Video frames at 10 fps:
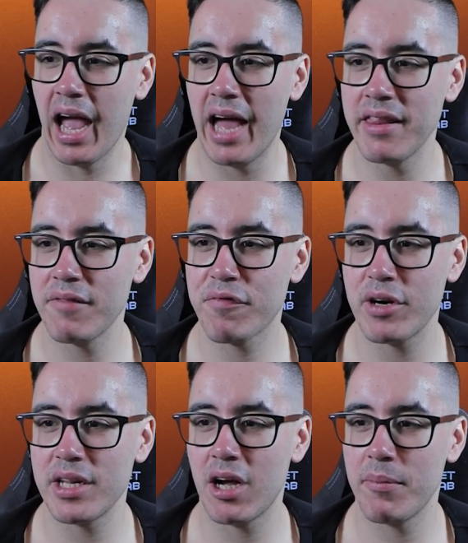And then
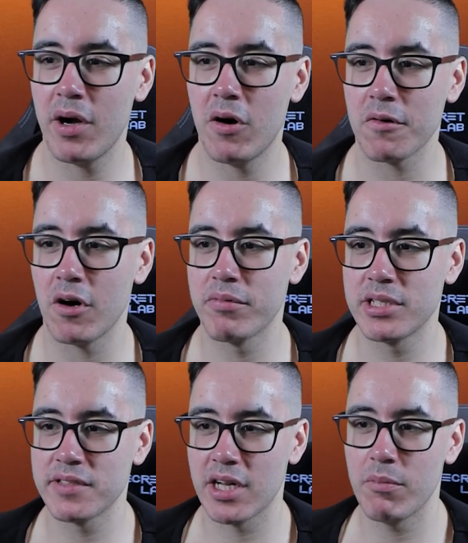friendly Nightmare Hulk
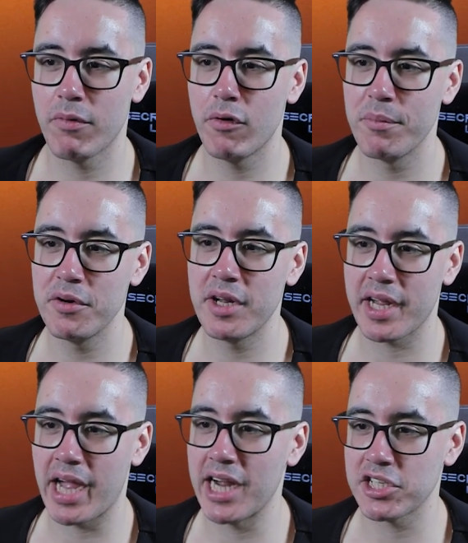operatives cannot perform
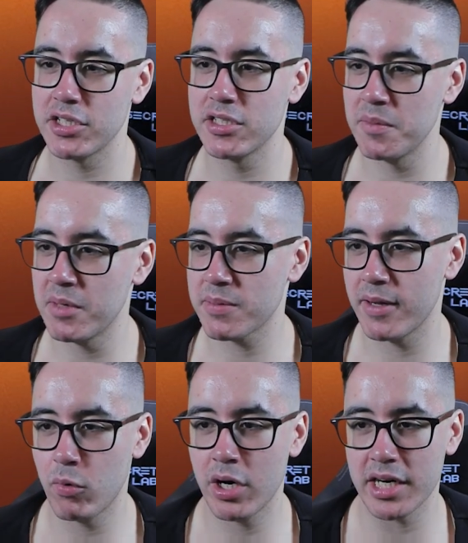unique actions. You must
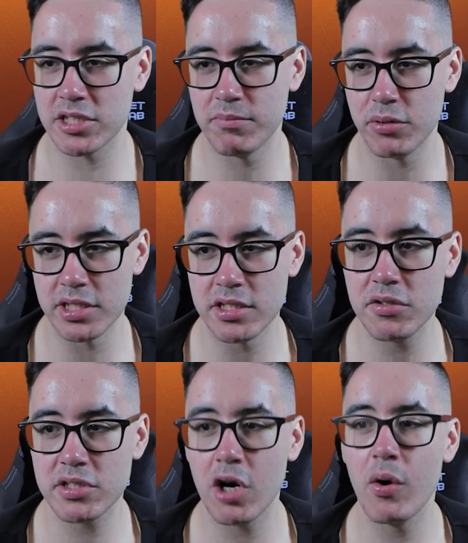spend 1 action point to do
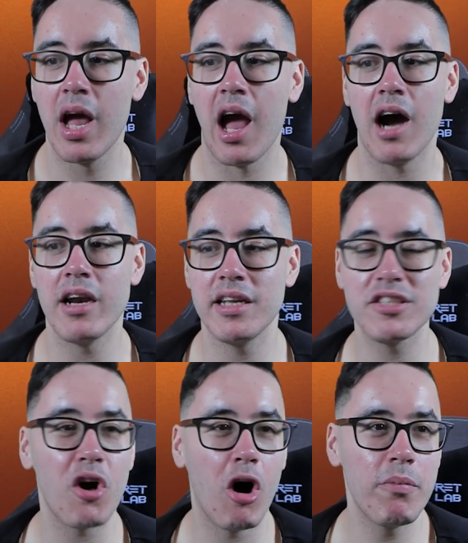so, unless
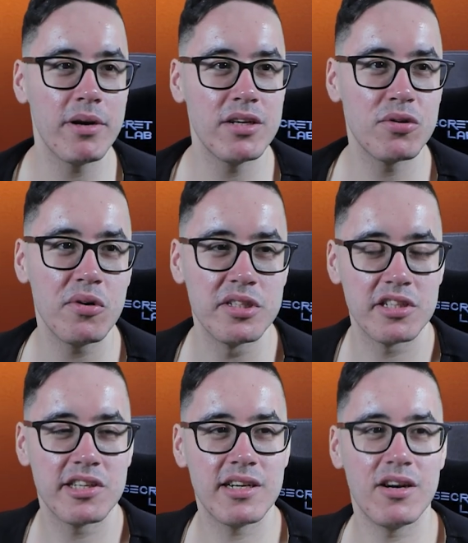you're opening doors. So
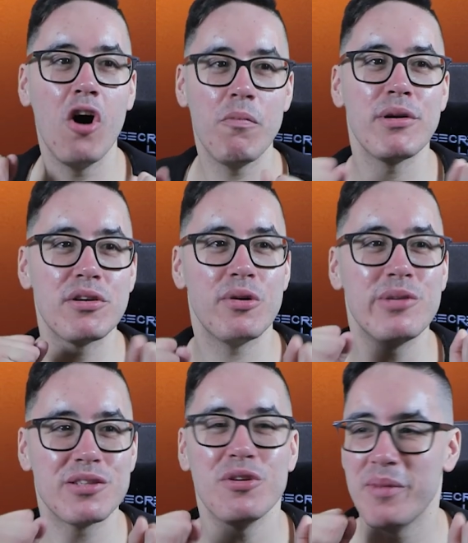you can open
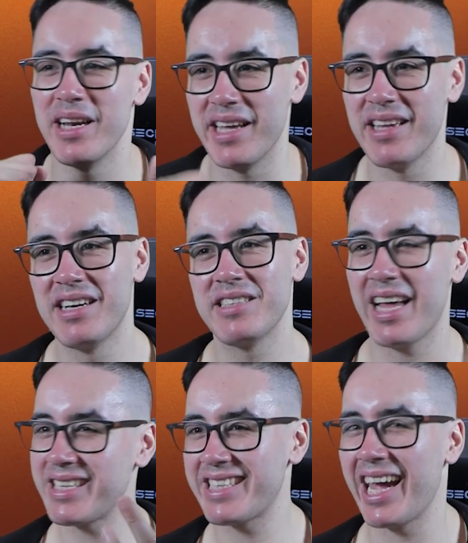doors normally. So
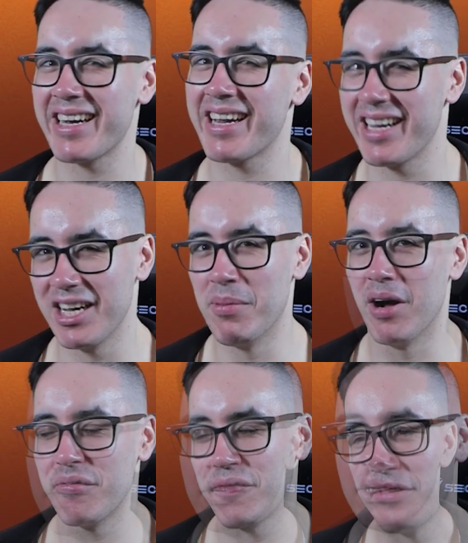that's technically a
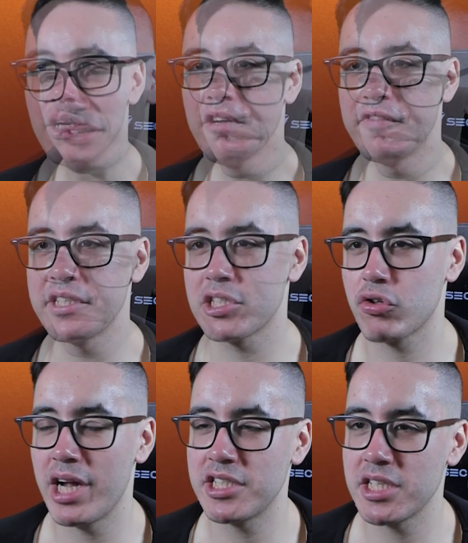buff. For
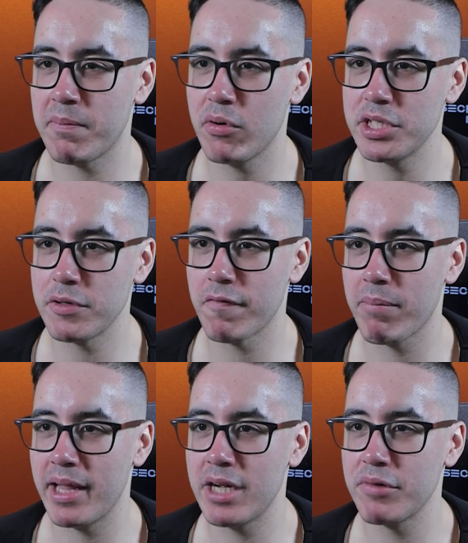strategy ploys, you have
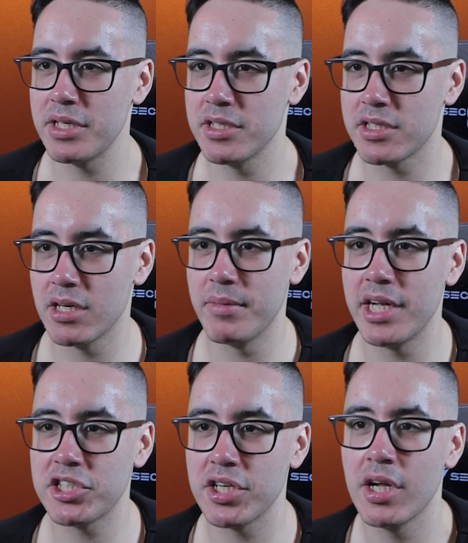Plague Ridden
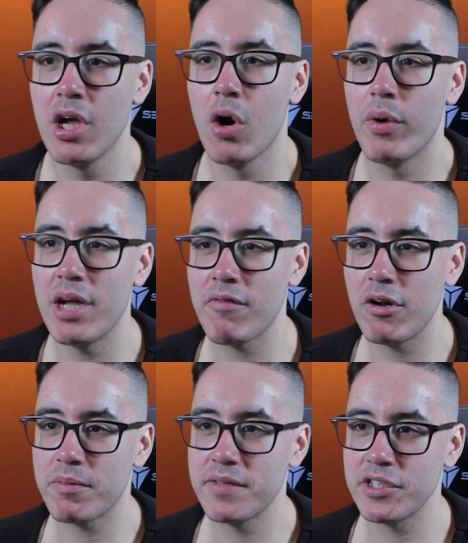Determination. Whenever an
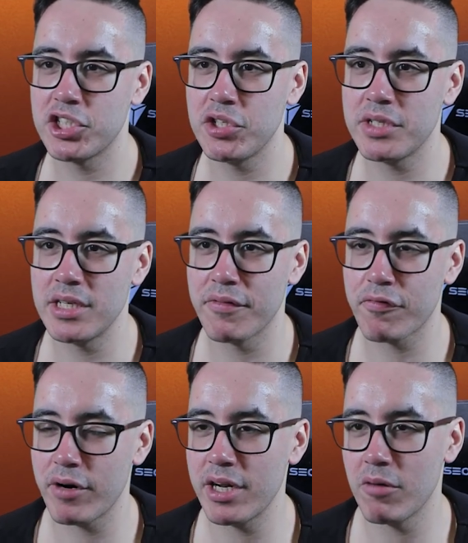operative is shooting a
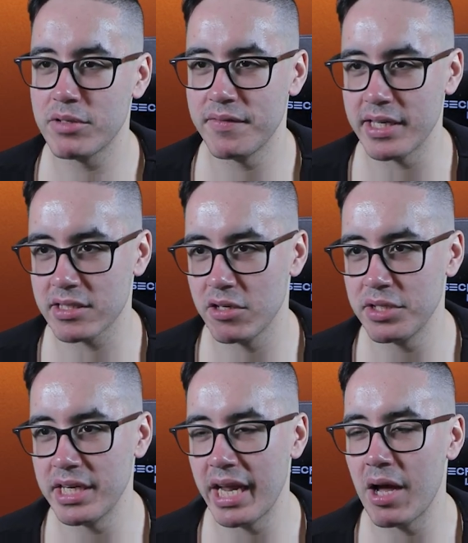friendly operative
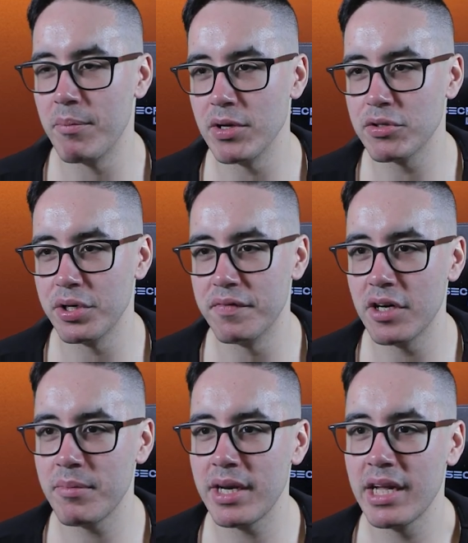excluding a Mutoid
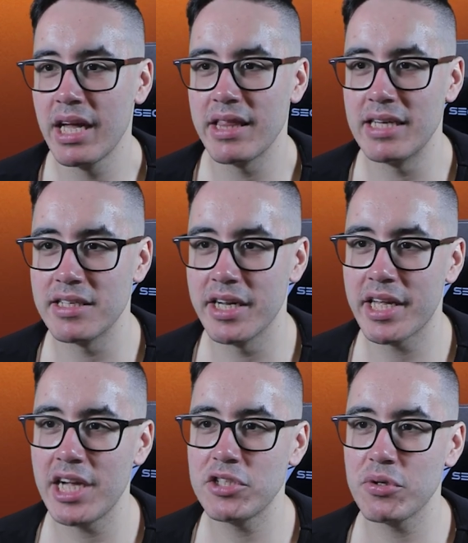Vermin that has an
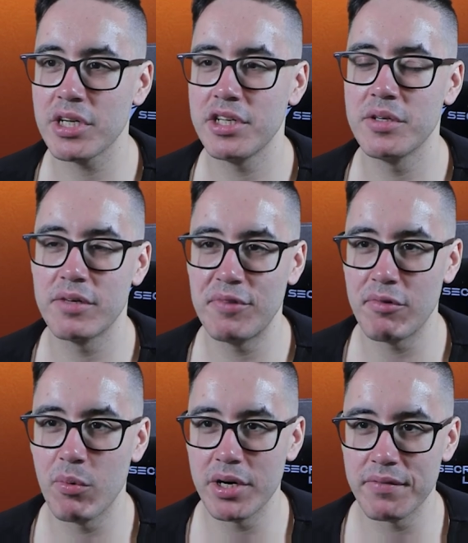engage order, you can
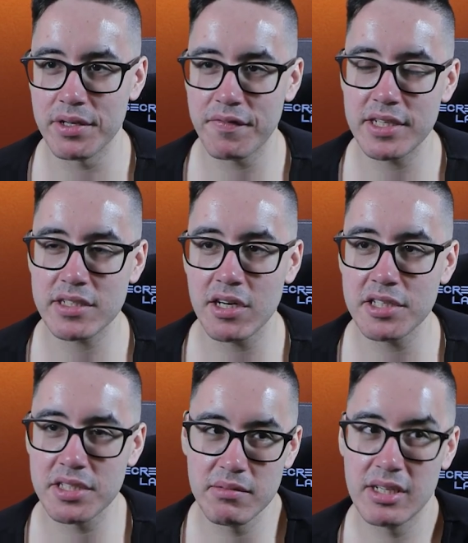reroll 1 of your defense
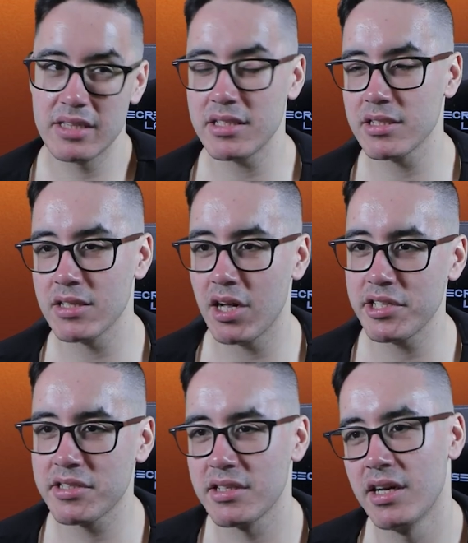dice. This is
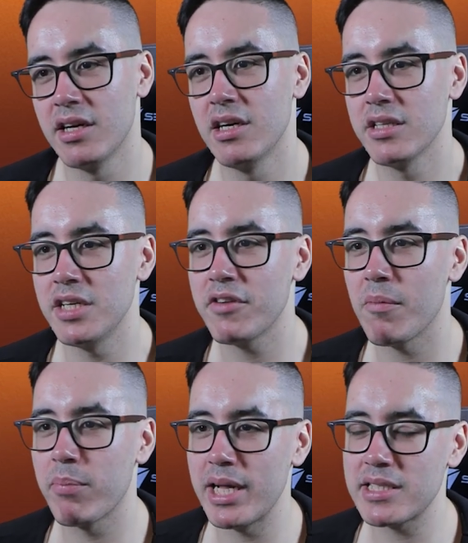nice. Then you've
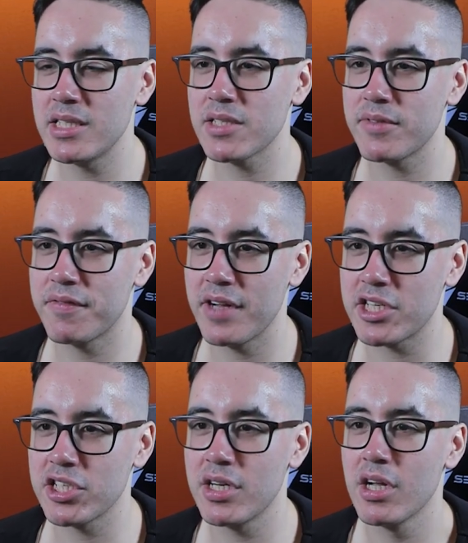got Blessings of
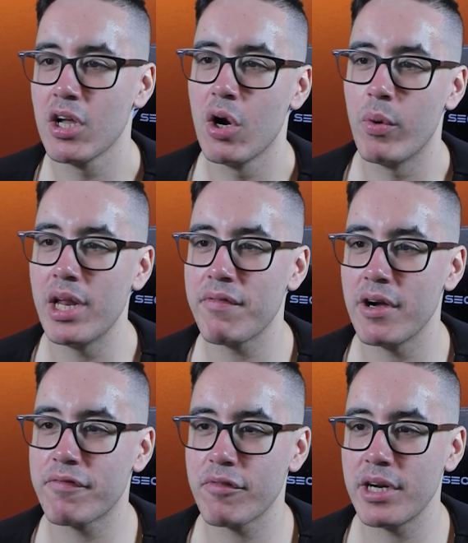Infection. Whenever
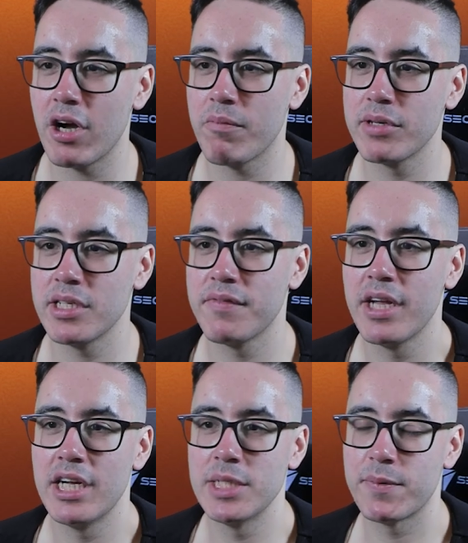a friendly operative
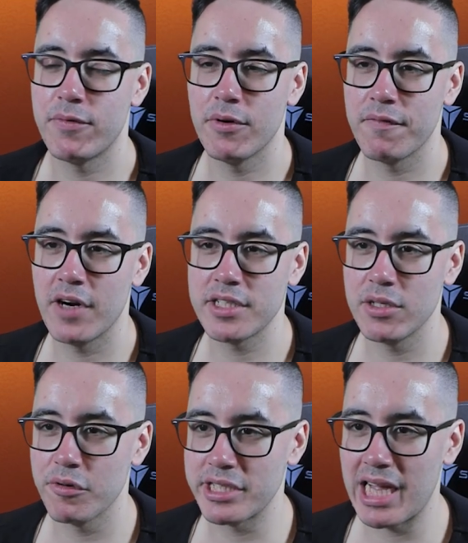is fighting
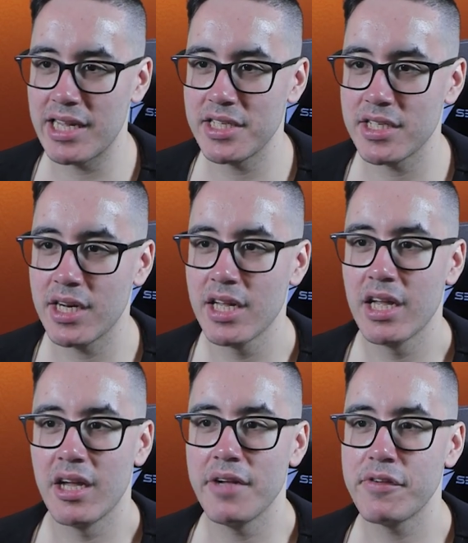or retaliating,
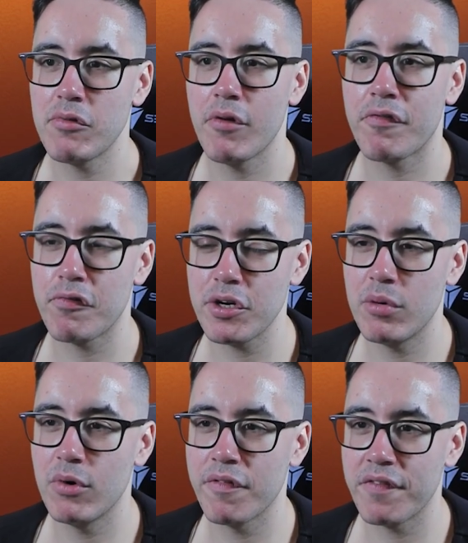if you roll 3 or
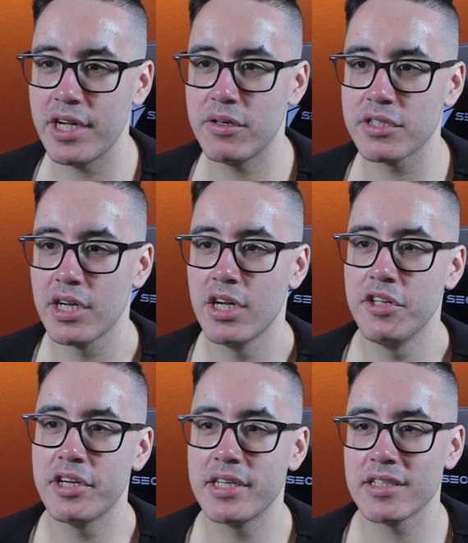more fails,
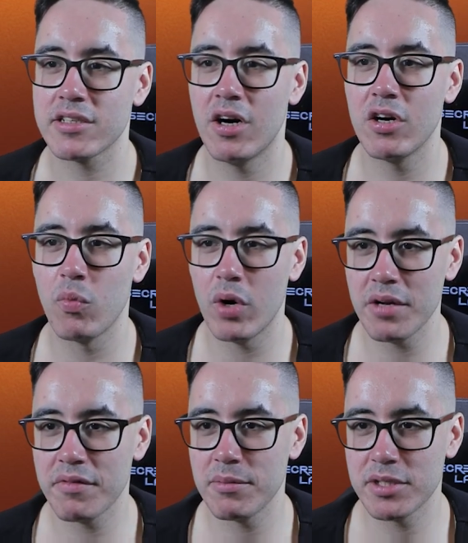you can discard 1
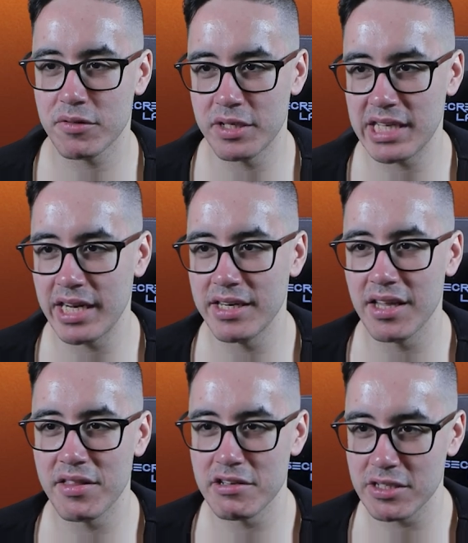of them to retain the
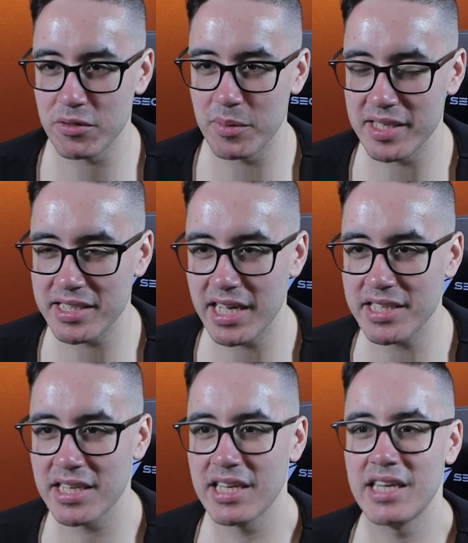other as normal
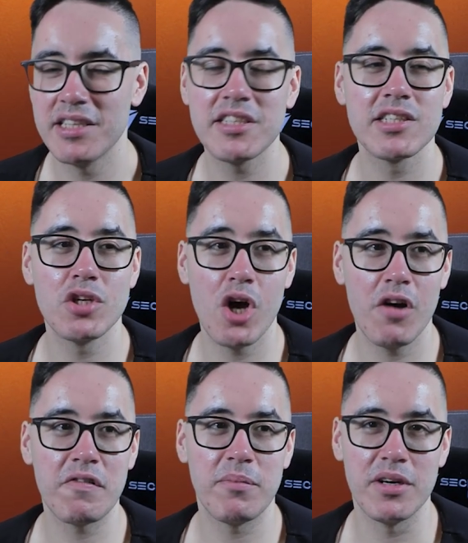instead. This is
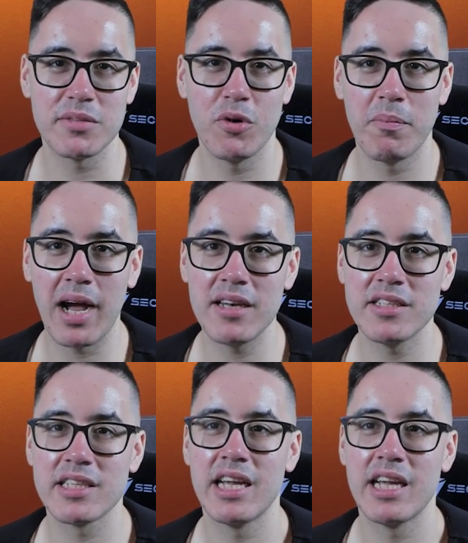nerfed, but it's more balanced.